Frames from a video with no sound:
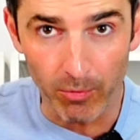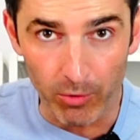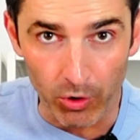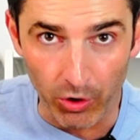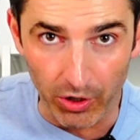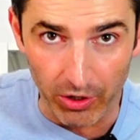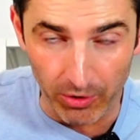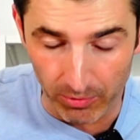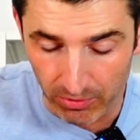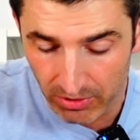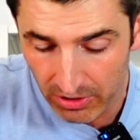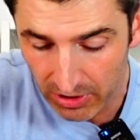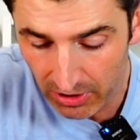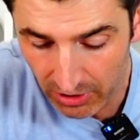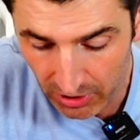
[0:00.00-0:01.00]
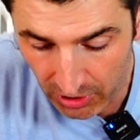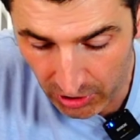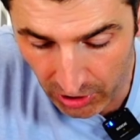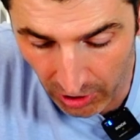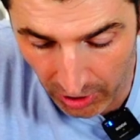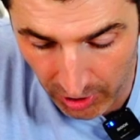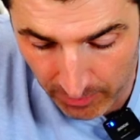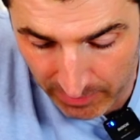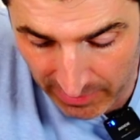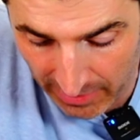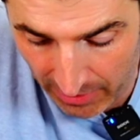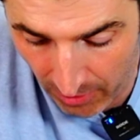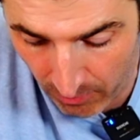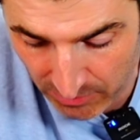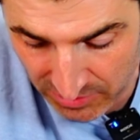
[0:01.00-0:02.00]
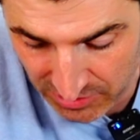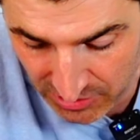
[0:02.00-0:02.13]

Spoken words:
we're gonna cut our potato into